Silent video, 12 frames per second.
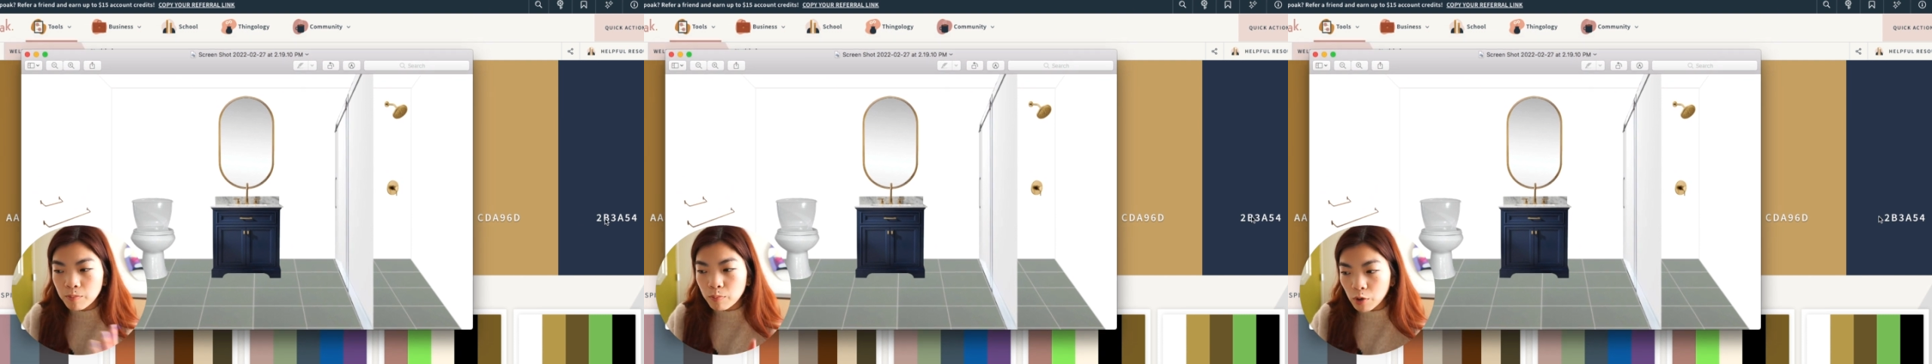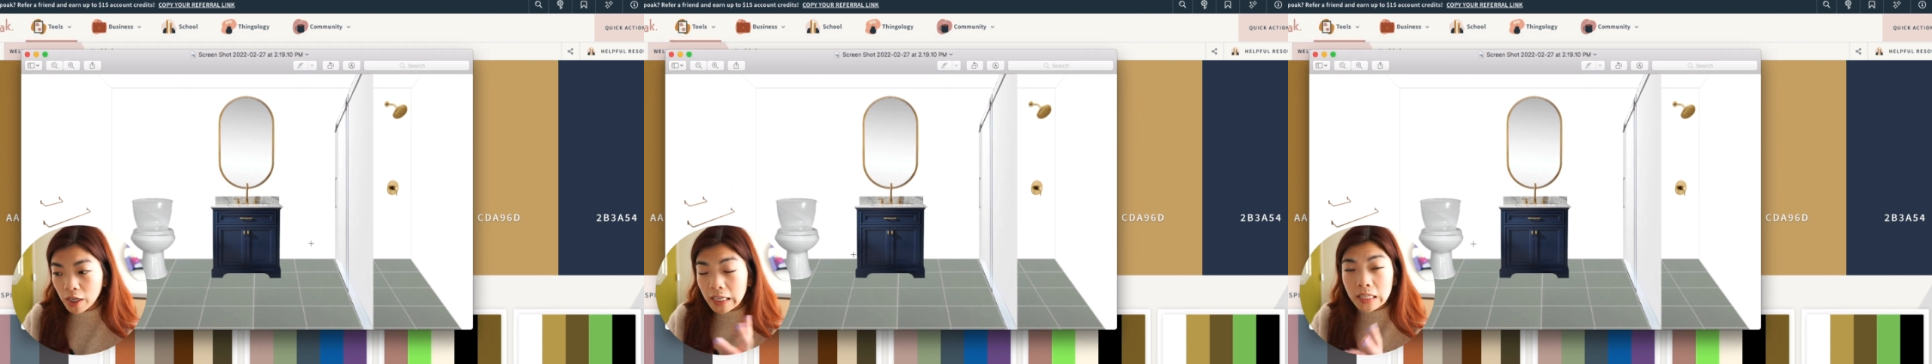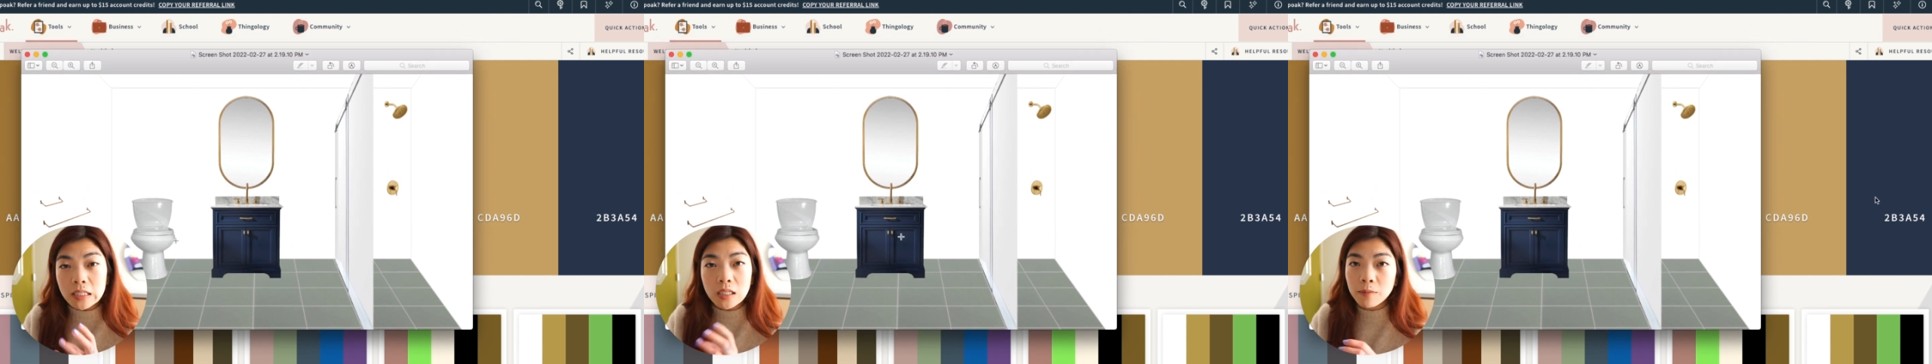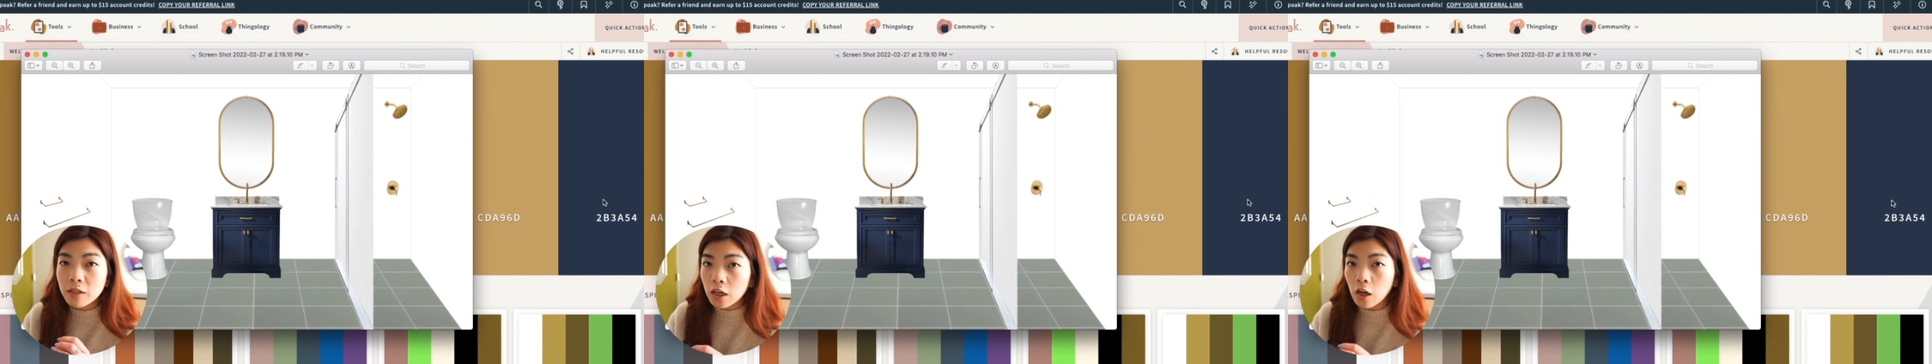bring in
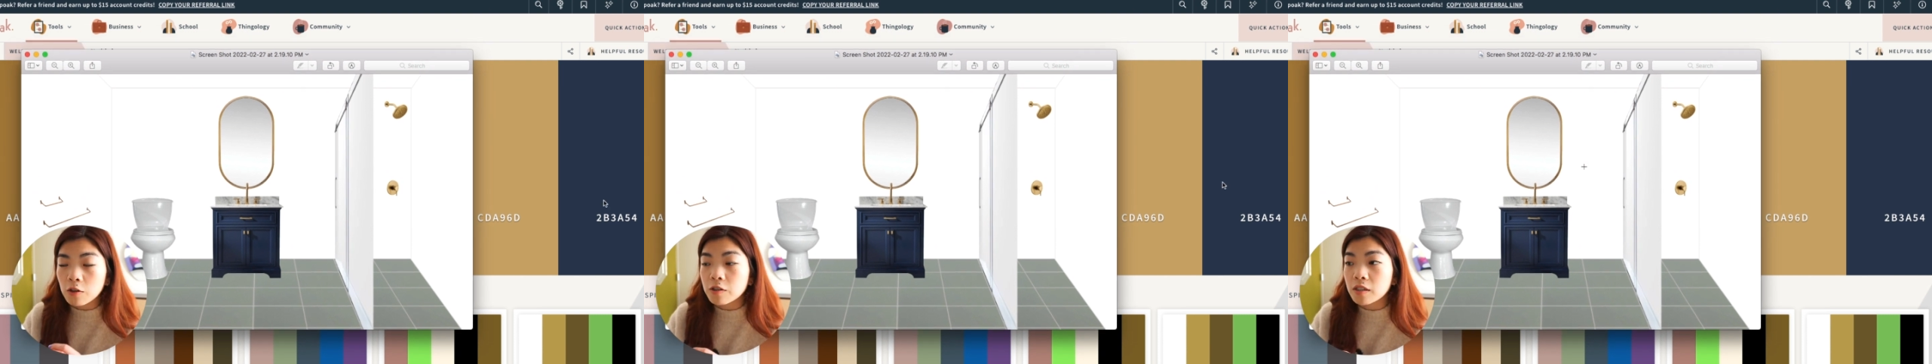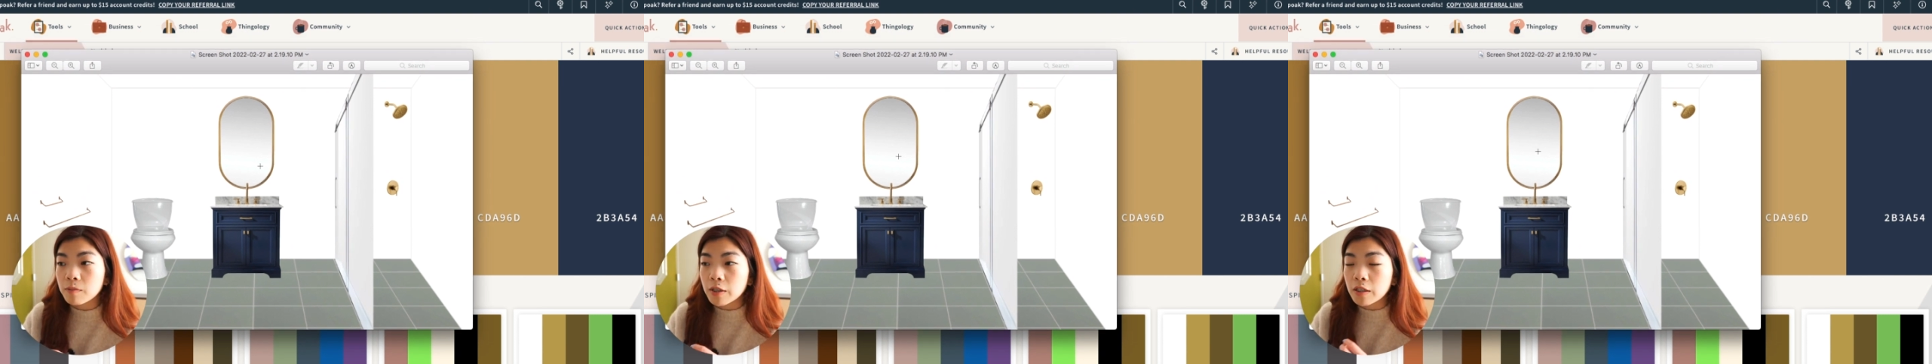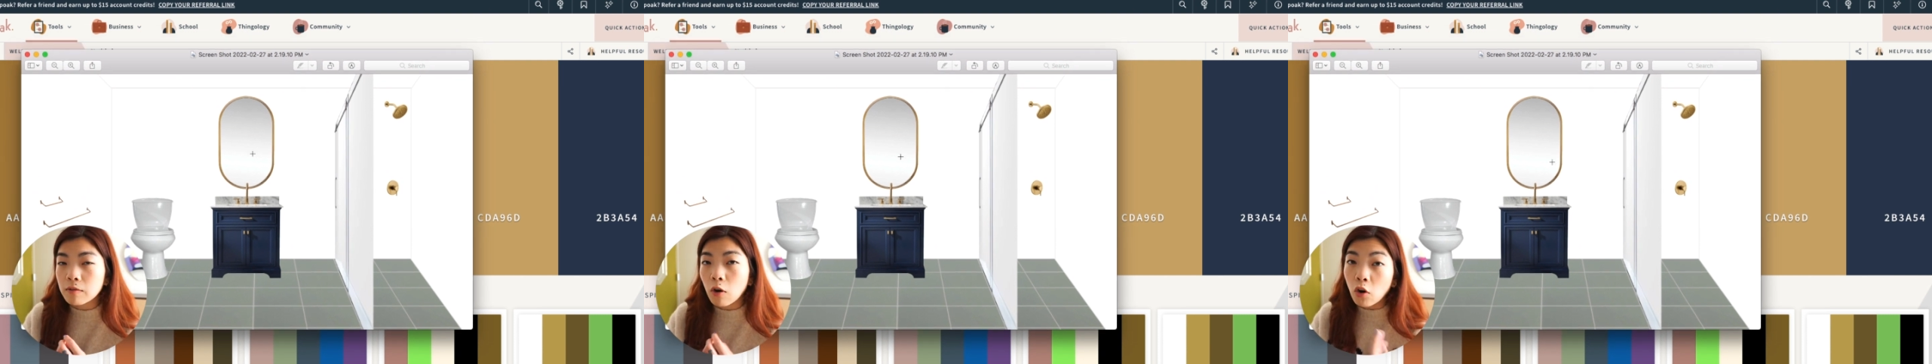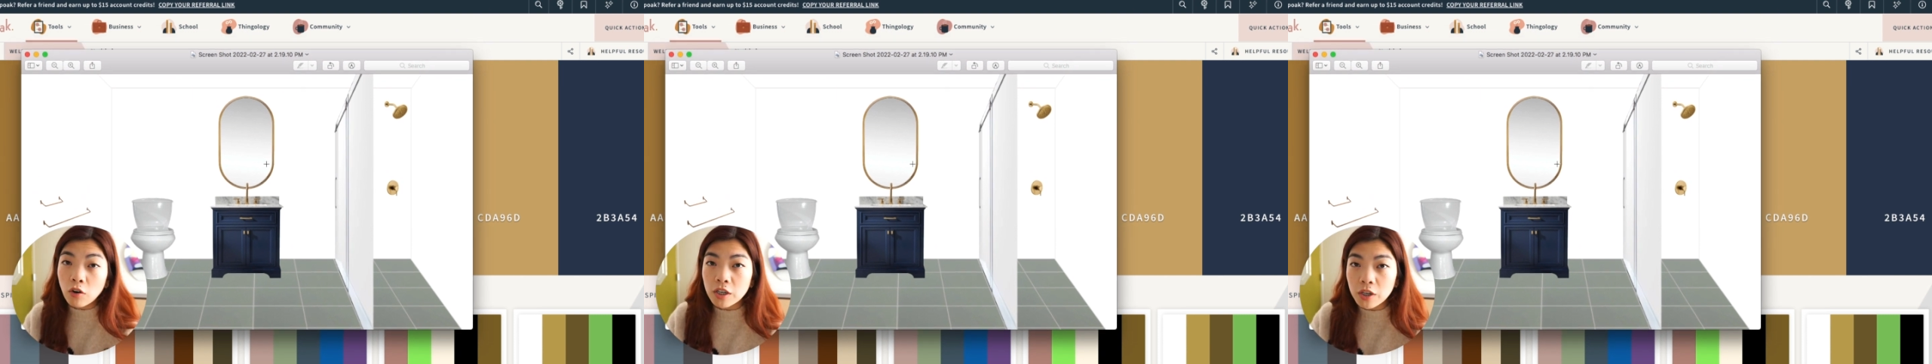some of the colors that we
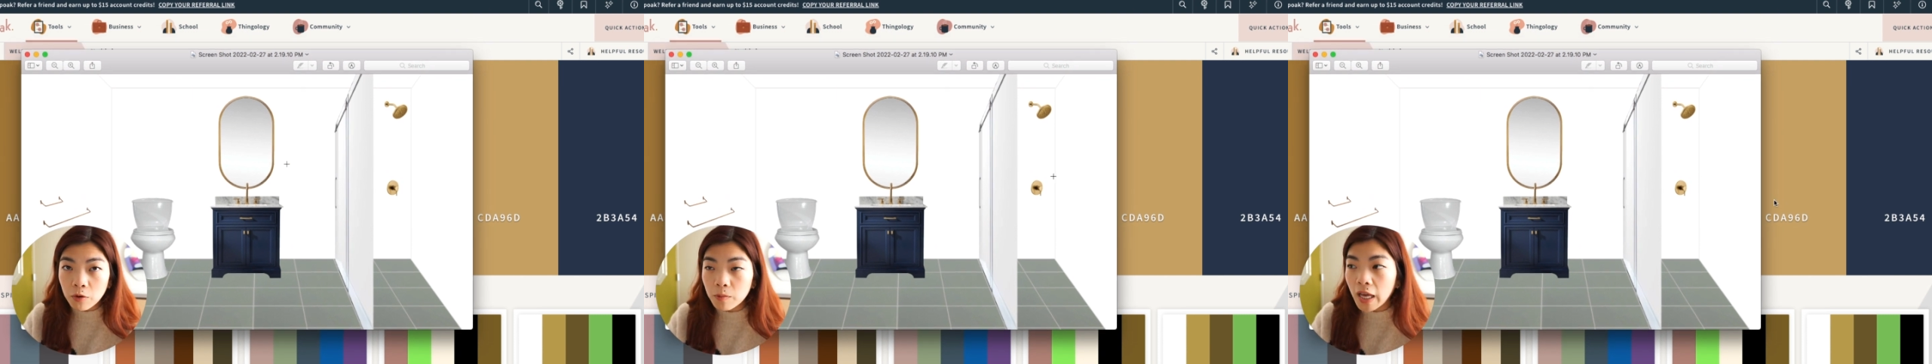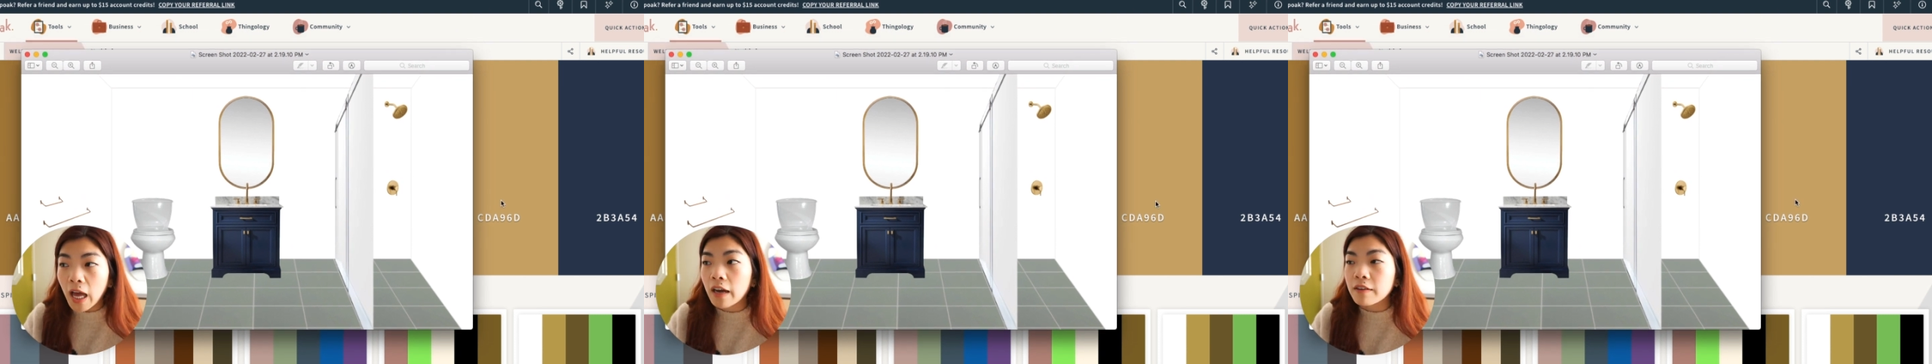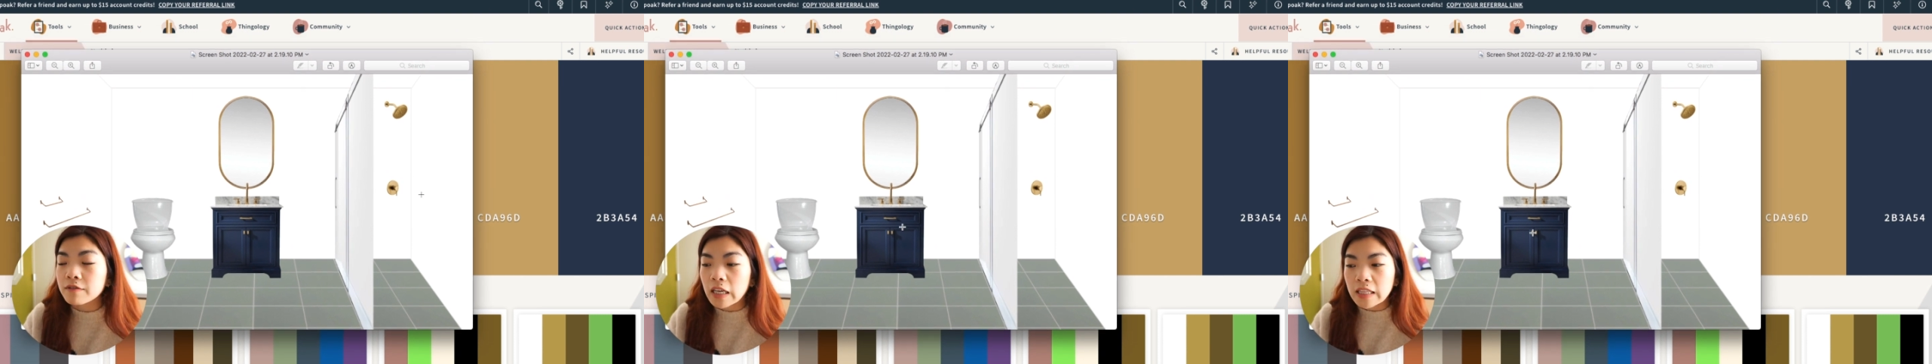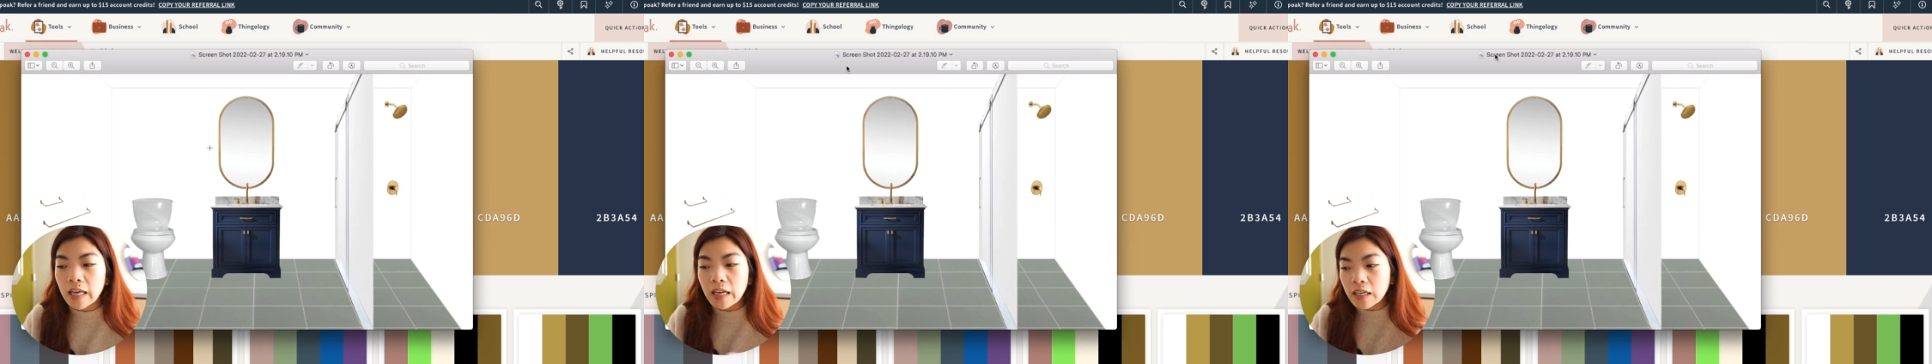already know we have,
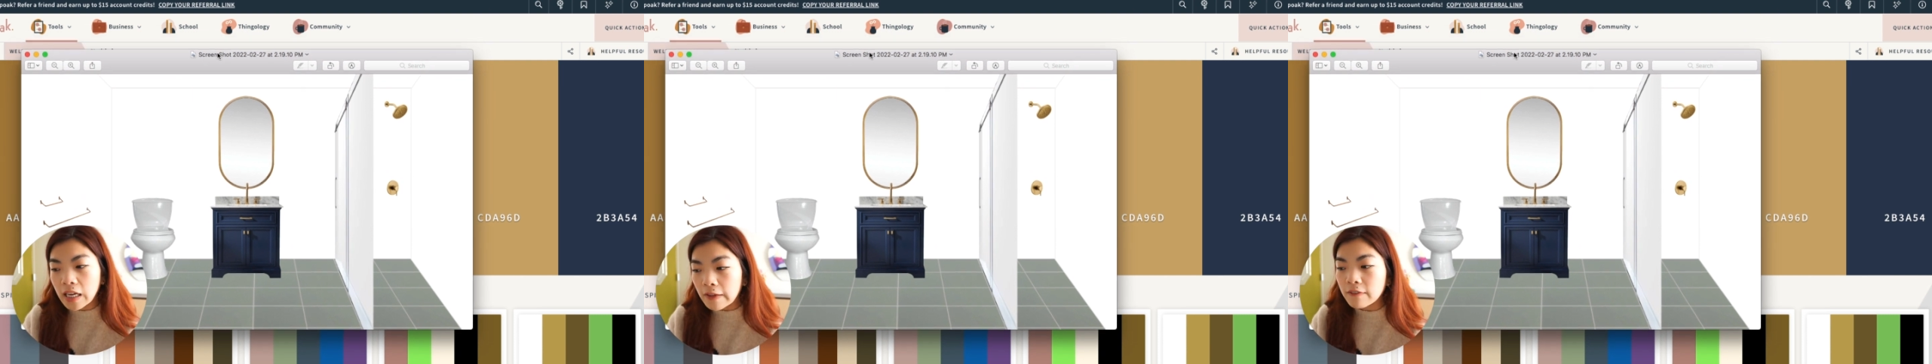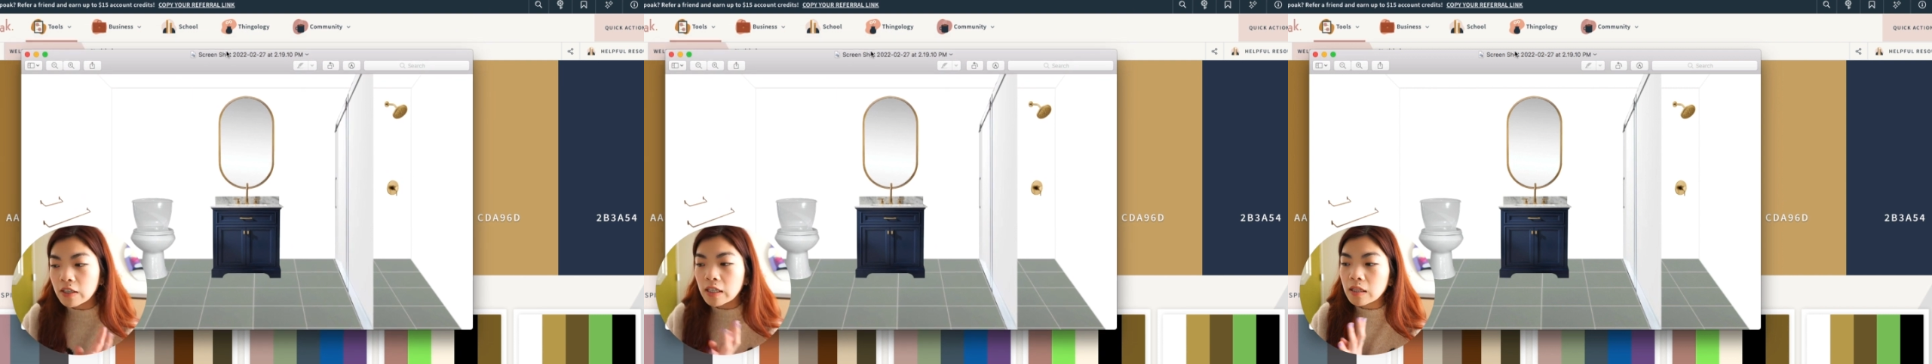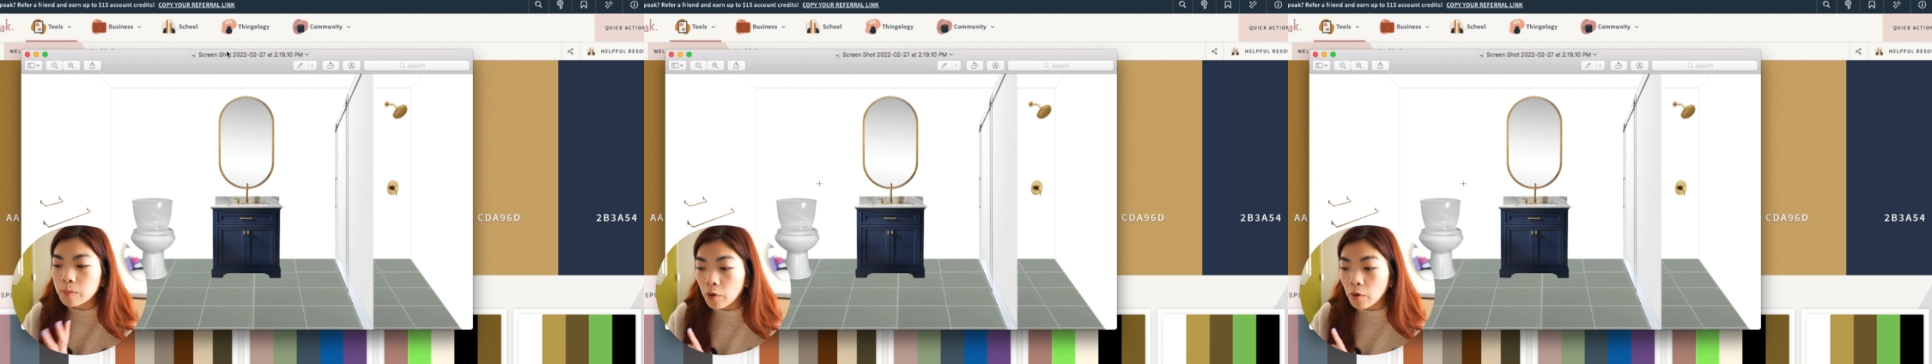like that navy and the